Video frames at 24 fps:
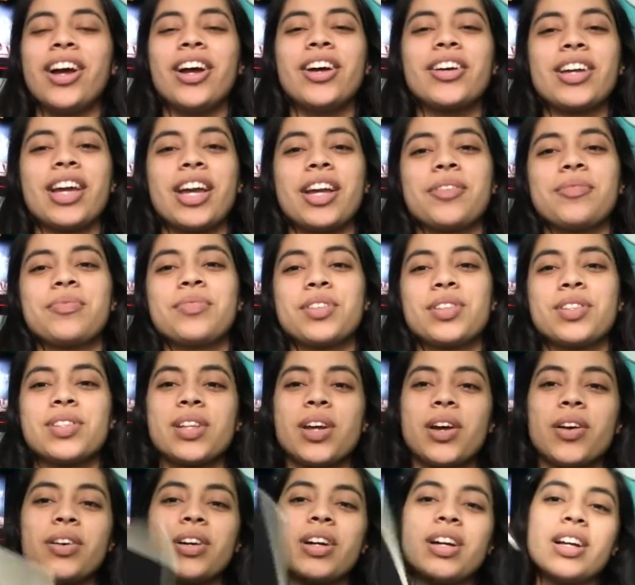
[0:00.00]
Okay,
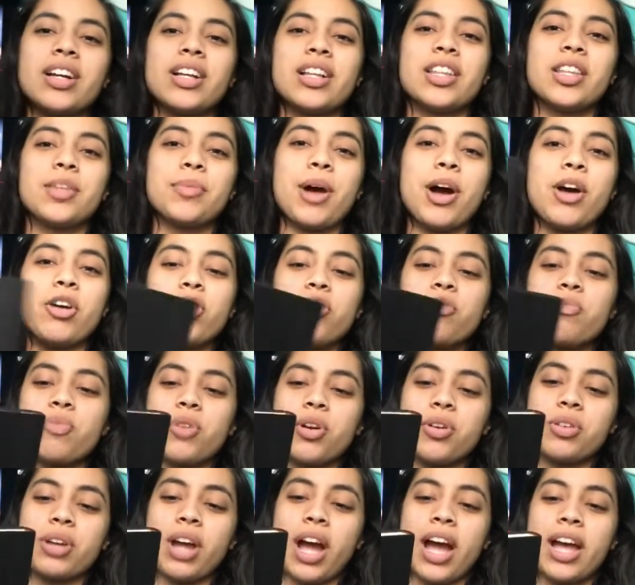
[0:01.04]
so The Power of
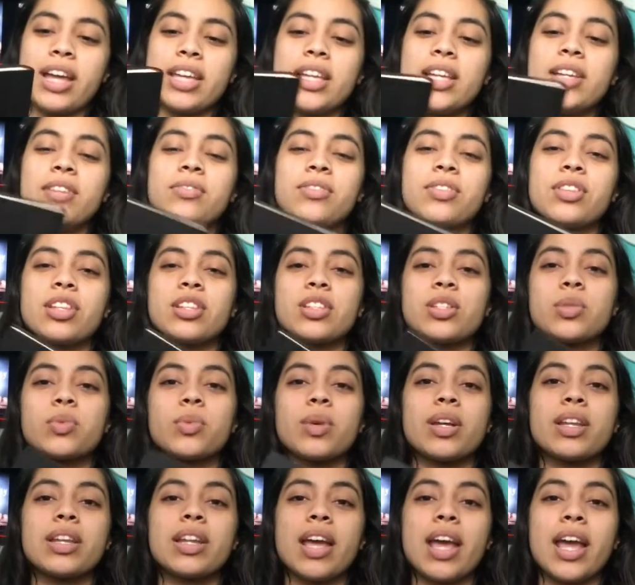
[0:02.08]
Broke, I give this
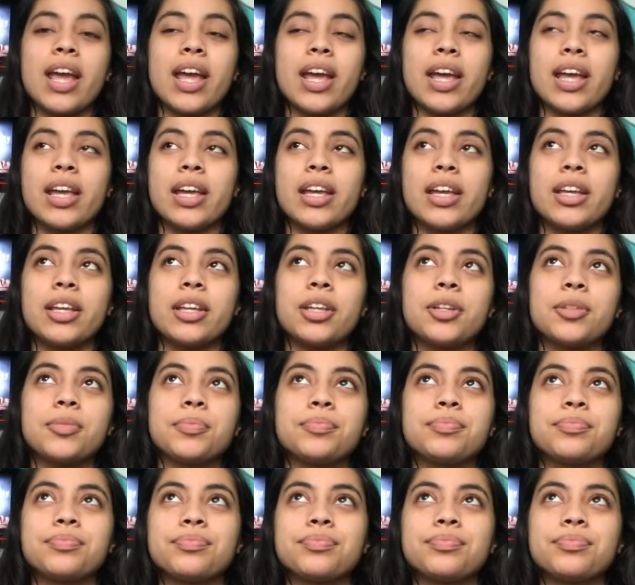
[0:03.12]
one a